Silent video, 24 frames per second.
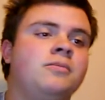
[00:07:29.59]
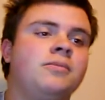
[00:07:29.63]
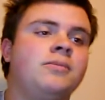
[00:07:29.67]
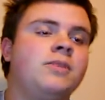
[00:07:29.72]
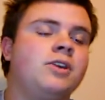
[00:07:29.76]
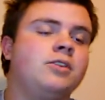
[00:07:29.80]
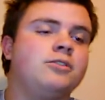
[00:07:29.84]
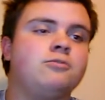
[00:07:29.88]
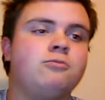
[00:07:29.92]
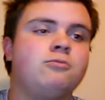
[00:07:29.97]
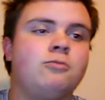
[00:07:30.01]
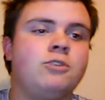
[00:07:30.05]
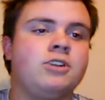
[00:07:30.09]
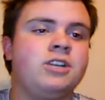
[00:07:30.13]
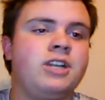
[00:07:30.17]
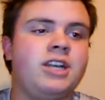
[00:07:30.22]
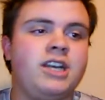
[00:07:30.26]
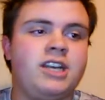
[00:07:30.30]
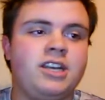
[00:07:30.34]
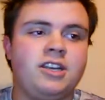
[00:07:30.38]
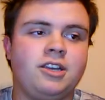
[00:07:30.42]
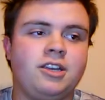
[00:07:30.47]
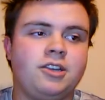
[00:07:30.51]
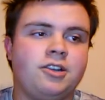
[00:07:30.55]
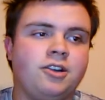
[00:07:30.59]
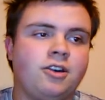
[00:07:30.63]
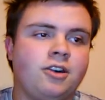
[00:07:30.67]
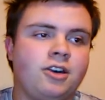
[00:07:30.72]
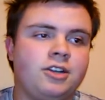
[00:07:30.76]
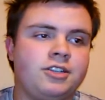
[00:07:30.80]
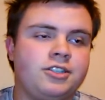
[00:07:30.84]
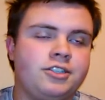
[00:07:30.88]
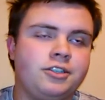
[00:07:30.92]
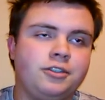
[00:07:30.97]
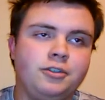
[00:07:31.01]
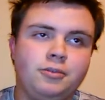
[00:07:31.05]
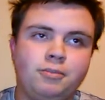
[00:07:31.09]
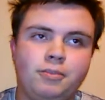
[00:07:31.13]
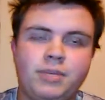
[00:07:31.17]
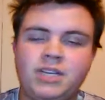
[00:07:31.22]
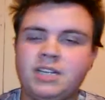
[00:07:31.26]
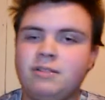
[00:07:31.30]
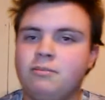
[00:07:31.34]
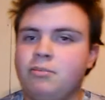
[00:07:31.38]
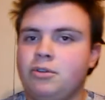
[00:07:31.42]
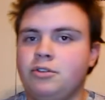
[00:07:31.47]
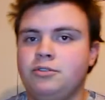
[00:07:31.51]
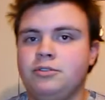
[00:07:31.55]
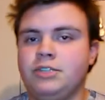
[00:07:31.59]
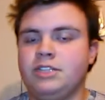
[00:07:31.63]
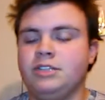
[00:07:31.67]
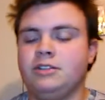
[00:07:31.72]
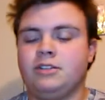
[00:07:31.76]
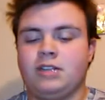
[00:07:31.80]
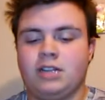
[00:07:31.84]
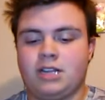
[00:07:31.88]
There was one day he caught 2 big bluegill,